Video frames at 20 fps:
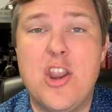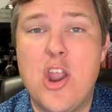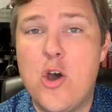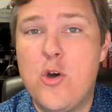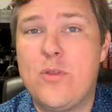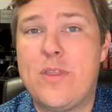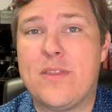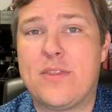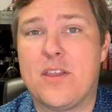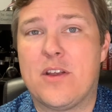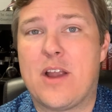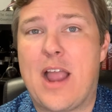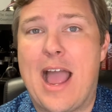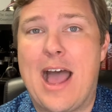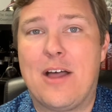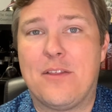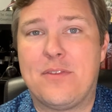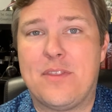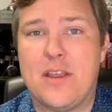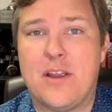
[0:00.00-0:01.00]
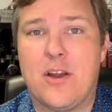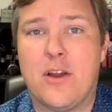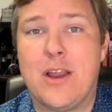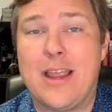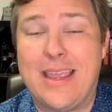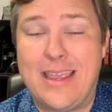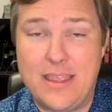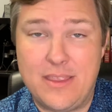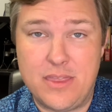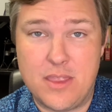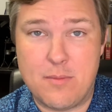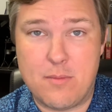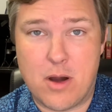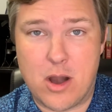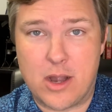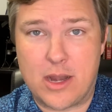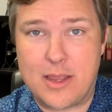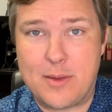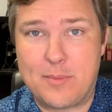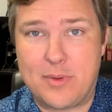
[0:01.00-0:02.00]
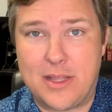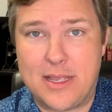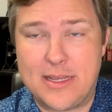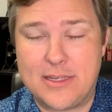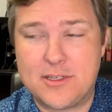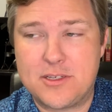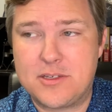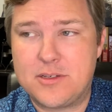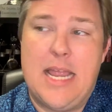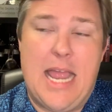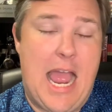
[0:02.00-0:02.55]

know that they're out there in the marketplace.